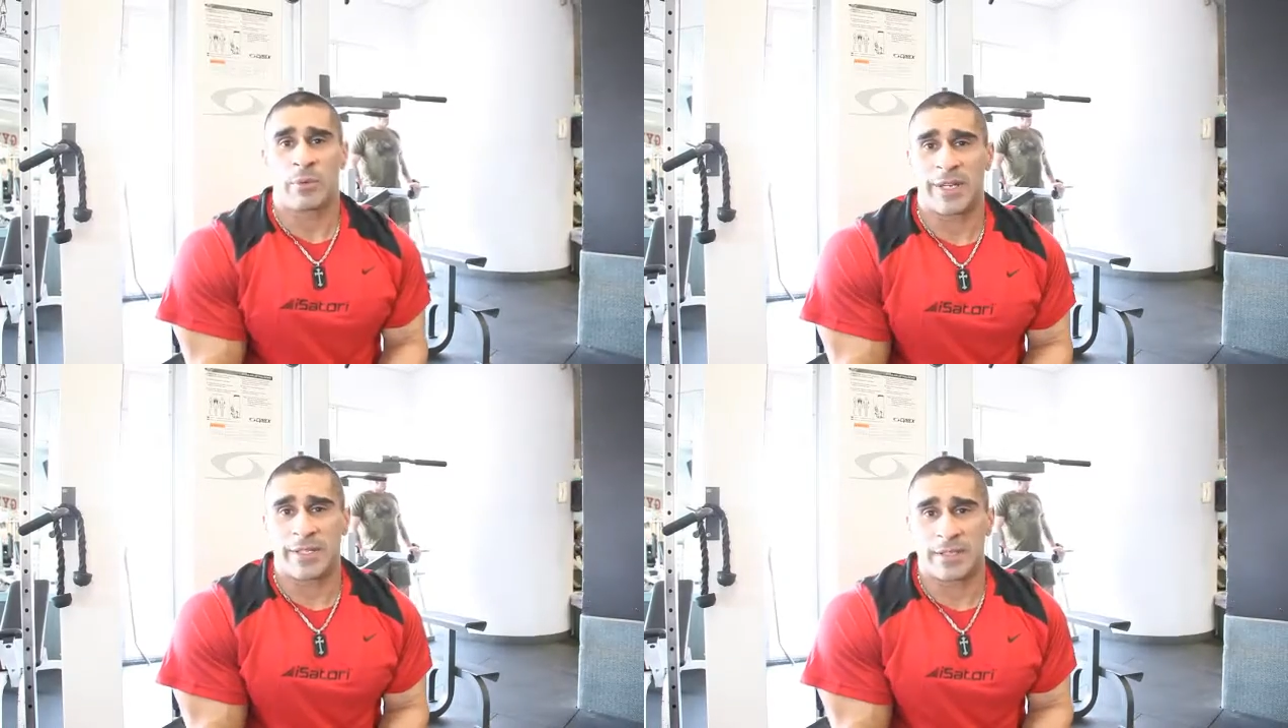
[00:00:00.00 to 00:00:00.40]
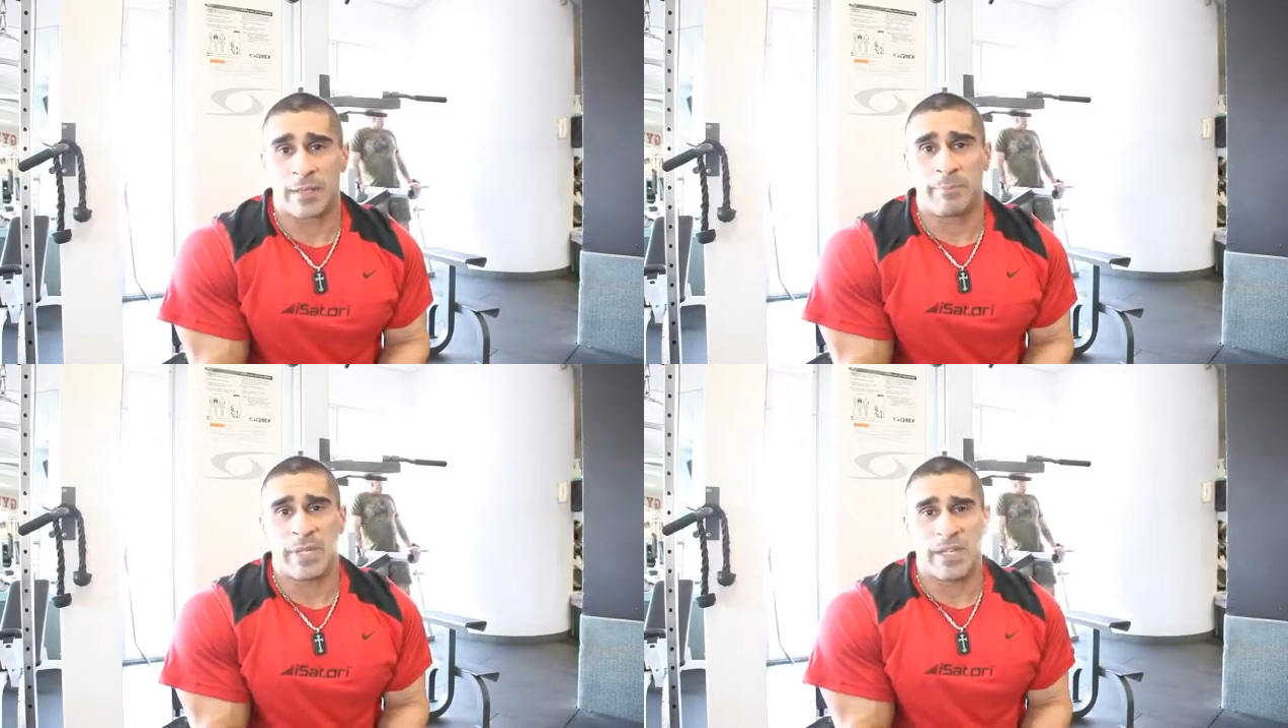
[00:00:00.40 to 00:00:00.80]
right into
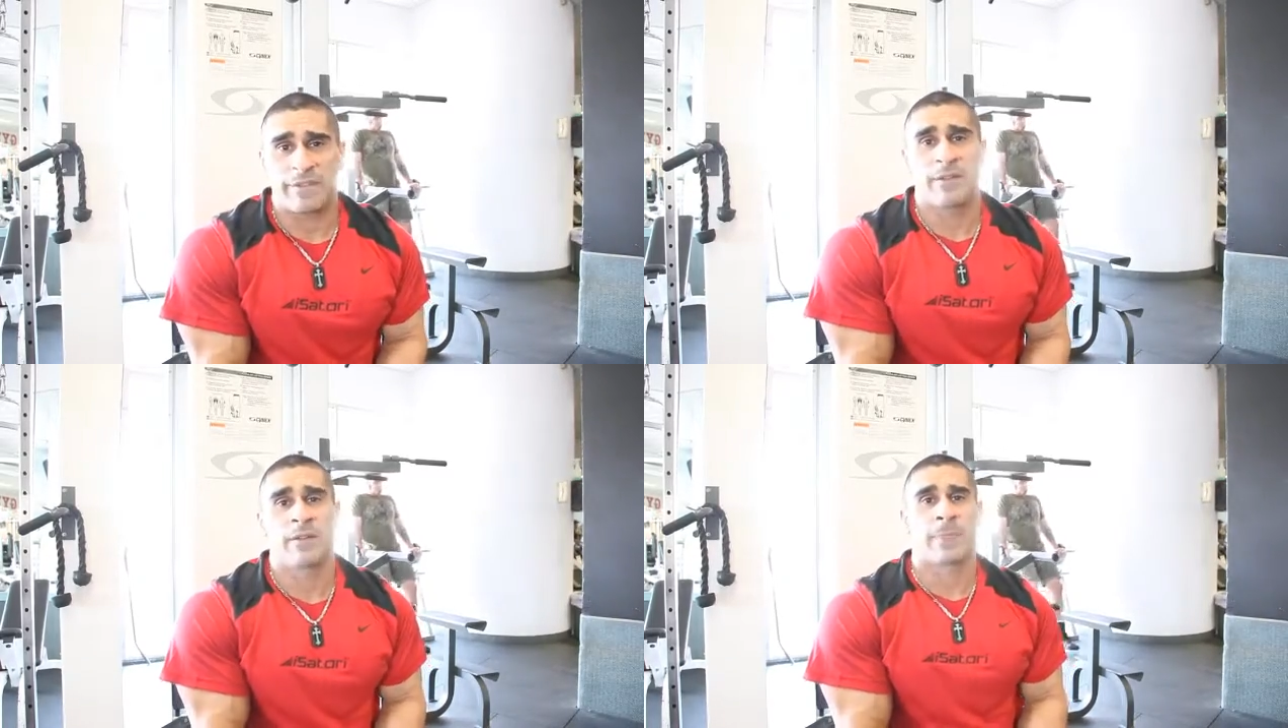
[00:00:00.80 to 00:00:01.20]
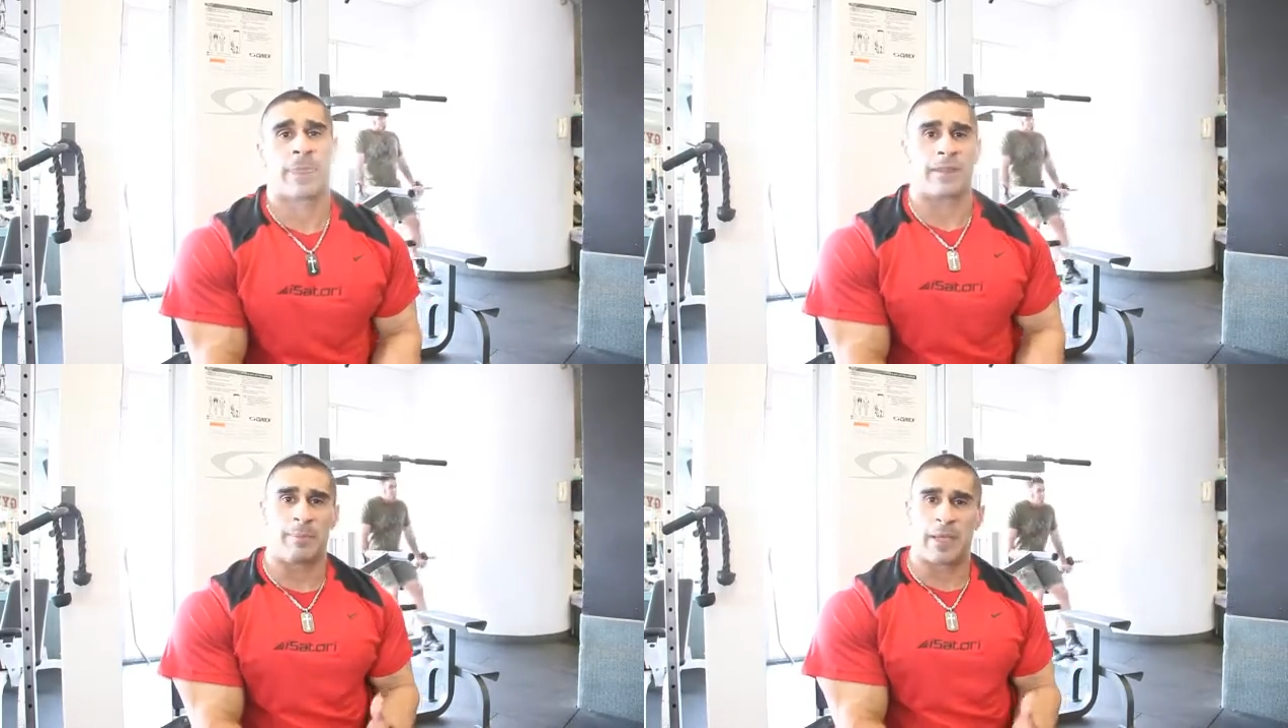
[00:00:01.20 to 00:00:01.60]
the
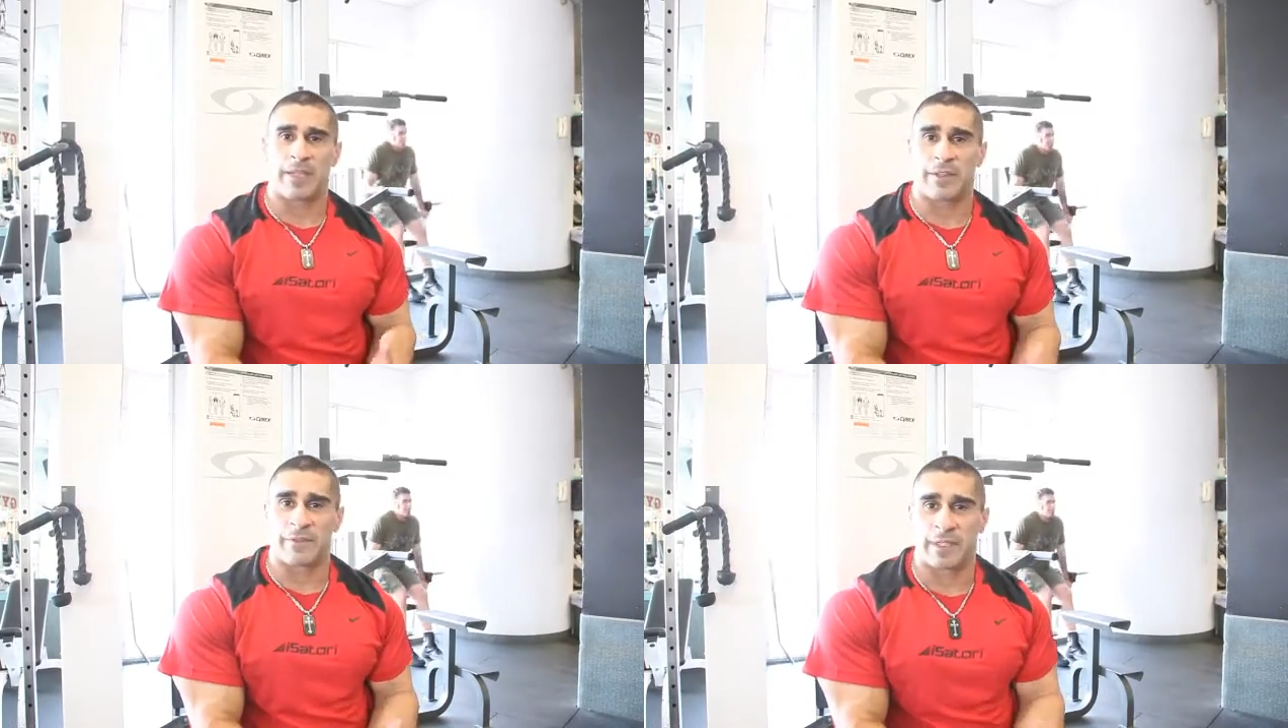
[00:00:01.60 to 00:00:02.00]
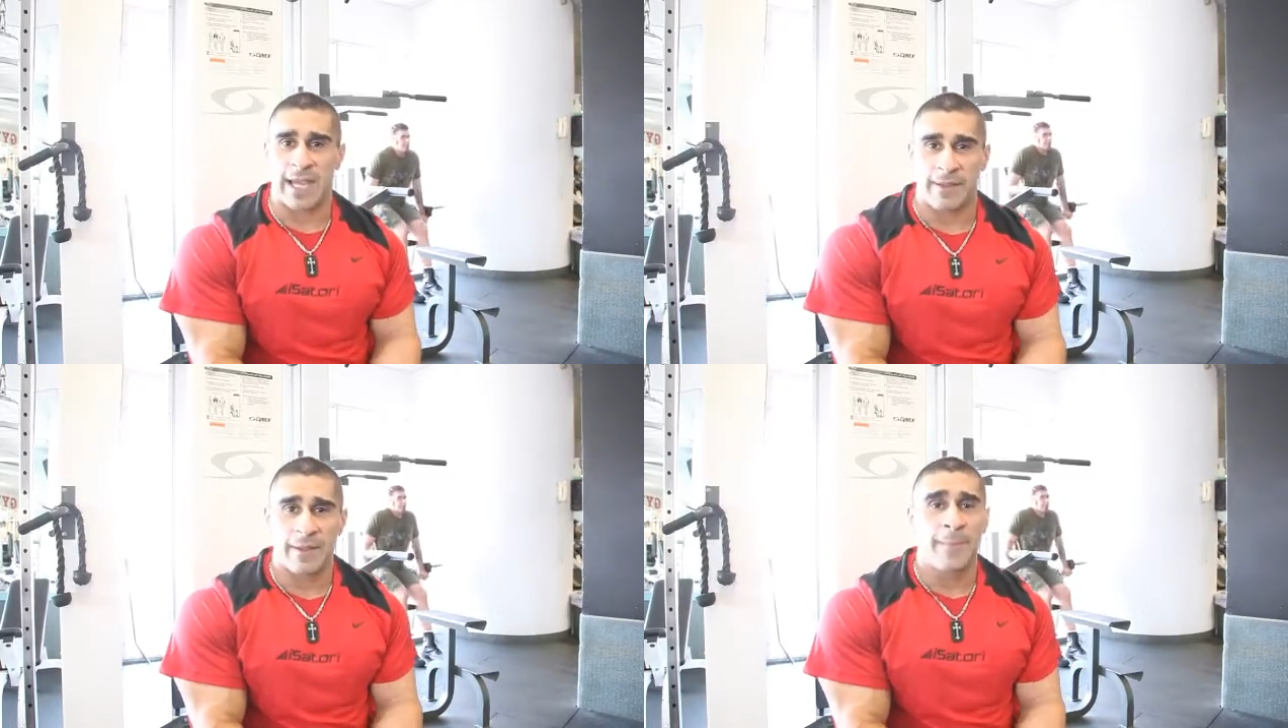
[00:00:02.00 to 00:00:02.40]
beef and the belly of the lat.